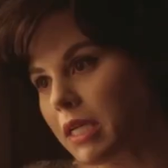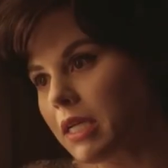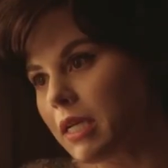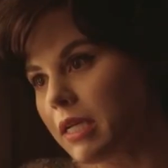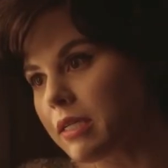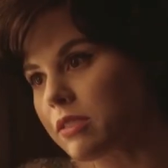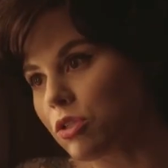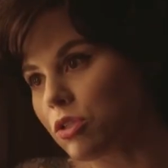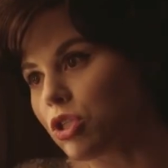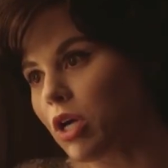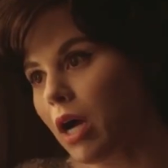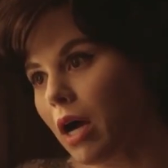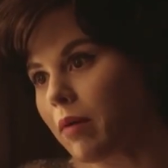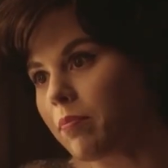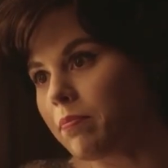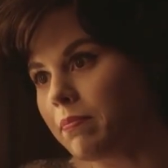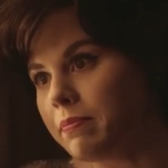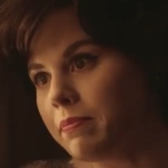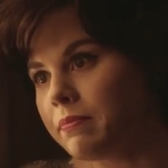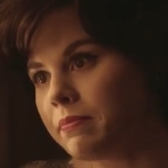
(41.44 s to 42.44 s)
and it is a
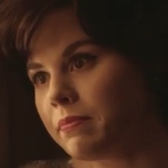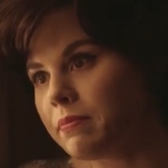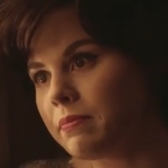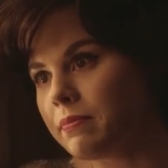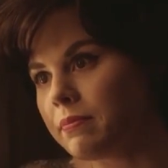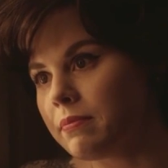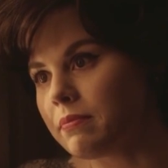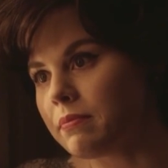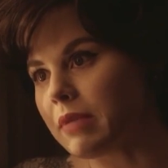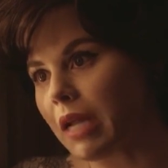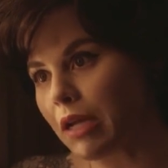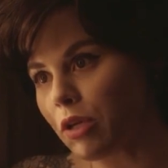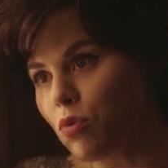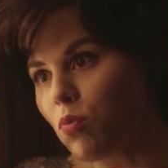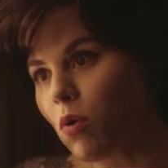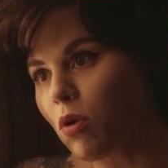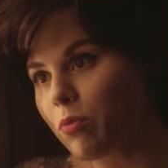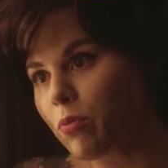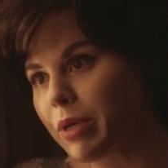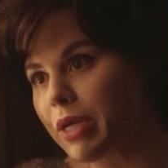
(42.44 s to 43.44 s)
job. Now,
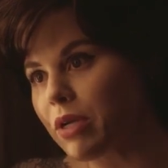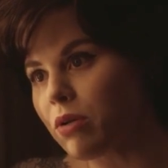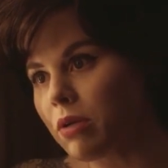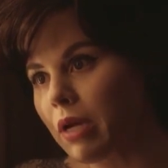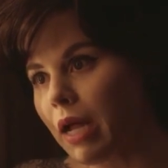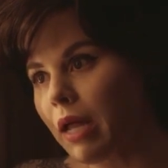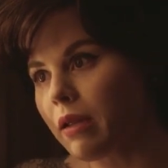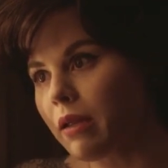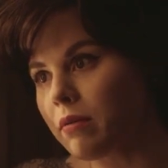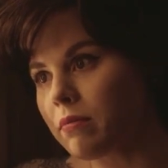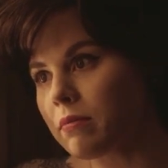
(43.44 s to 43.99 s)
you want to be good at